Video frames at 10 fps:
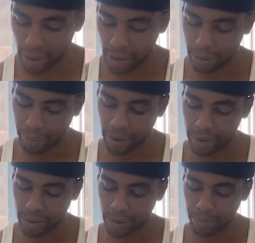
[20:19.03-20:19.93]
and it
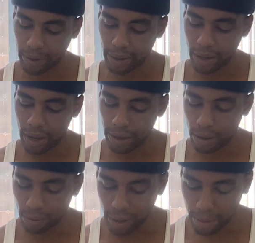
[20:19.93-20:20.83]
appears to be
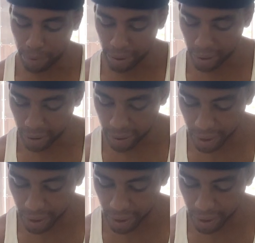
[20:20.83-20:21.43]
no deeper than the